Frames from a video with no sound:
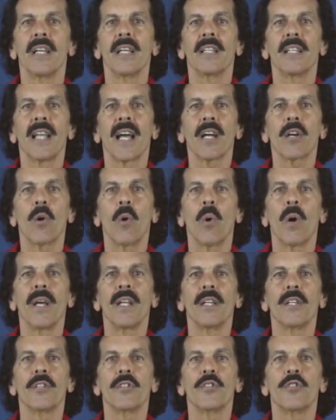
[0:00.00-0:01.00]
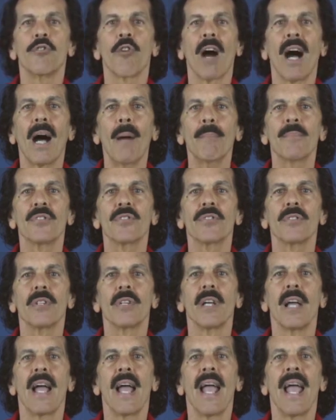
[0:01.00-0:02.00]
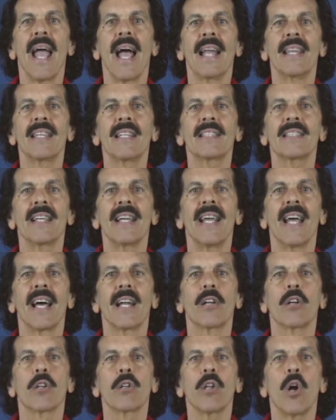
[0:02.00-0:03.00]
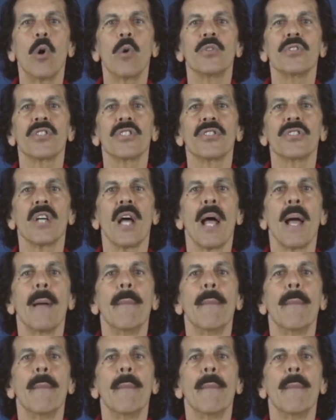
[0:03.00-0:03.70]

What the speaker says: that coin drops, and this hand closes,